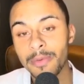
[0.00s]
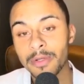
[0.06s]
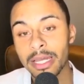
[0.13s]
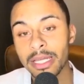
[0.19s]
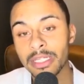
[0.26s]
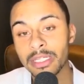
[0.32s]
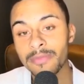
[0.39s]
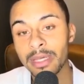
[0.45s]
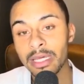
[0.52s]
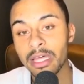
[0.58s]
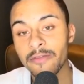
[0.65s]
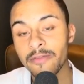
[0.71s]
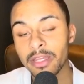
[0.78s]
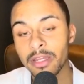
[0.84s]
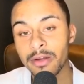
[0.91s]
days, it'll be
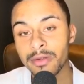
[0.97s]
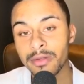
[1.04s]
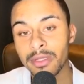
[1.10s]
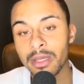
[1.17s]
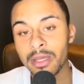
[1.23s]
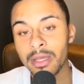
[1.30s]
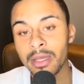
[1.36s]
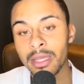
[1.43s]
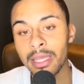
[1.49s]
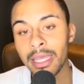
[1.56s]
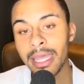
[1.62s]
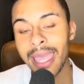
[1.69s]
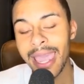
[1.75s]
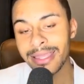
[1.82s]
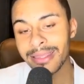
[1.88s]
11 years.
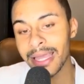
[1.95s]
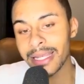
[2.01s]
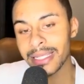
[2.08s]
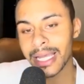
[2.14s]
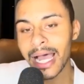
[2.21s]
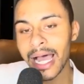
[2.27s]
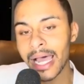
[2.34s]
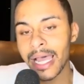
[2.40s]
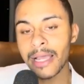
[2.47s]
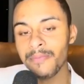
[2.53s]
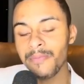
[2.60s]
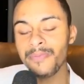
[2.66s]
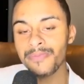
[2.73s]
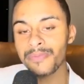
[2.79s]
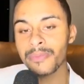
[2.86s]
At that
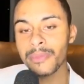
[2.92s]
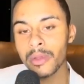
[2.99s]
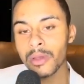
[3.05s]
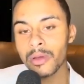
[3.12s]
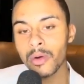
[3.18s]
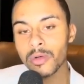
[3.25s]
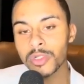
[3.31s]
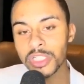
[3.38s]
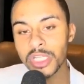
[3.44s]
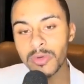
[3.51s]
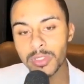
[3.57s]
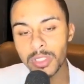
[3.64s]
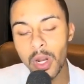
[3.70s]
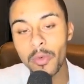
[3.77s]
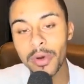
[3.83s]
time, she
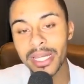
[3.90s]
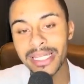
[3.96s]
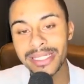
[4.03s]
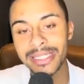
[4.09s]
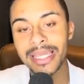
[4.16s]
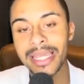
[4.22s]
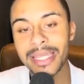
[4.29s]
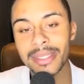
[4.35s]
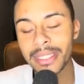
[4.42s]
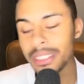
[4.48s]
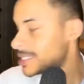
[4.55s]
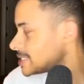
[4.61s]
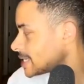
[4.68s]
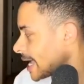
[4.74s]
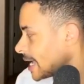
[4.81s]
was already seeing the
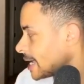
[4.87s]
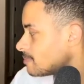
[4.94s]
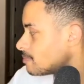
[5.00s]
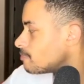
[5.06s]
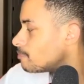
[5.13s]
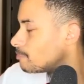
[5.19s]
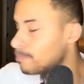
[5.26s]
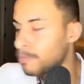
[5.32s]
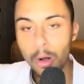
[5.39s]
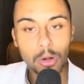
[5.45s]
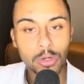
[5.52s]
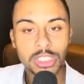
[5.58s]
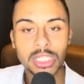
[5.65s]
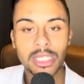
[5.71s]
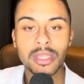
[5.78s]
same
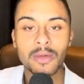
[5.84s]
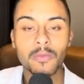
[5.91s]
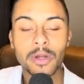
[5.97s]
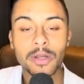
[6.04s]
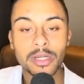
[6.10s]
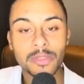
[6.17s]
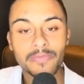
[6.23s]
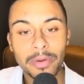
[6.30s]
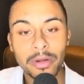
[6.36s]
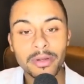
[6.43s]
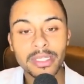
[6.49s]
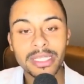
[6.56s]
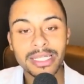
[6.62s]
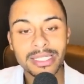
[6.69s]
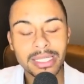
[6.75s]
bullshit that we're
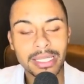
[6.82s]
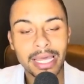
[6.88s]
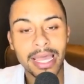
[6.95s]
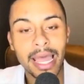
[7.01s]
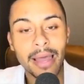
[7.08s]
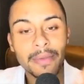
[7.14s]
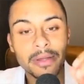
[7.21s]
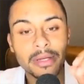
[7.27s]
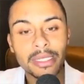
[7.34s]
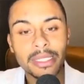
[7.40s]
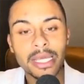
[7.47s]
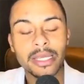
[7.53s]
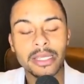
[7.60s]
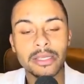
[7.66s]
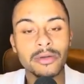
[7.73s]
experiencing today. I'm here to
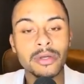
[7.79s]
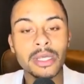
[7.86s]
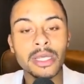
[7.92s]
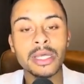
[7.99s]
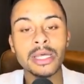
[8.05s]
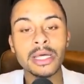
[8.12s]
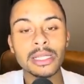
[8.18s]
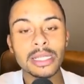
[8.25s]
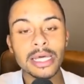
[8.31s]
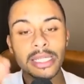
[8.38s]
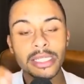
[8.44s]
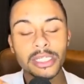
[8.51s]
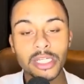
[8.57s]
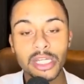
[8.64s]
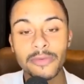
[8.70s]
tell you,
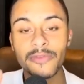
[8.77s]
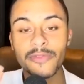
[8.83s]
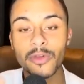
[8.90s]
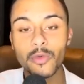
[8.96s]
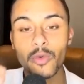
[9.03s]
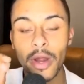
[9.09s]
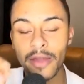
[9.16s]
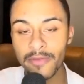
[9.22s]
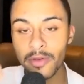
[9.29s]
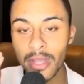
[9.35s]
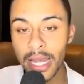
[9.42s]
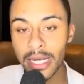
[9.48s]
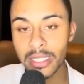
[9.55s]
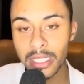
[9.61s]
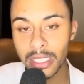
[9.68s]
ladies and gentlemen, if you
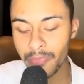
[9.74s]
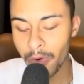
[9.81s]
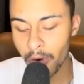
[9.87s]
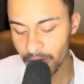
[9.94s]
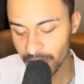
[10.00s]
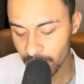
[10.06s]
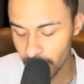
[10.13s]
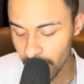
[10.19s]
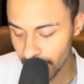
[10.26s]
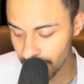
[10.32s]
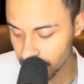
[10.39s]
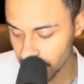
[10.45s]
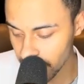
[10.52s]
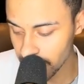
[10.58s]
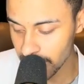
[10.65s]
got to this part, if you got
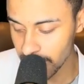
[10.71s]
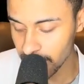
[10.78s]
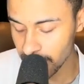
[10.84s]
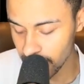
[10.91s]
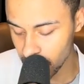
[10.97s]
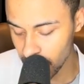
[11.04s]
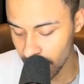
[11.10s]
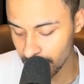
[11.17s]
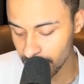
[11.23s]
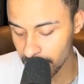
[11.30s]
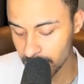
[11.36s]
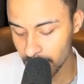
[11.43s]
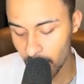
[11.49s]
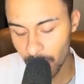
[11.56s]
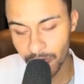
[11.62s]
through that letter and you ain't
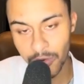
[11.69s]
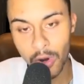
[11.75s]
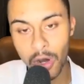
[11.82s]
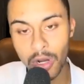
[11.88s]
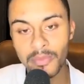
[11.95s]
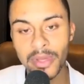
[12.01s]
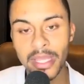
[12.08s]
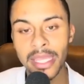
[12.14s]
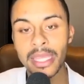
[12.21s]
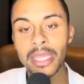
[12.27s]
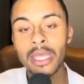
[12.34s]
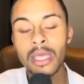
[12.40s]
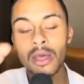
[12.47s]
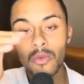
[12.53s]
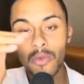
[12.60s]
pissed off, you ought to be.
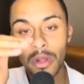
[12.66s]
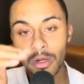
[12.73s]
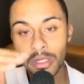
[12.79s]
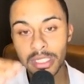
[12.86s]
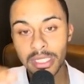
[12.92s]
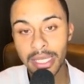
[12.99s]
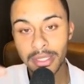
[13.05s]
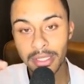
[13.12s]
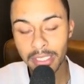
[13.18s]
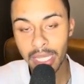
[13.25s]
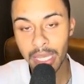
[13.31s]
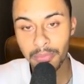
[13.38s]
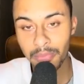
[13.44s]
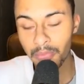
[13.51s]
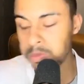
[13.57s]
We are seeing the same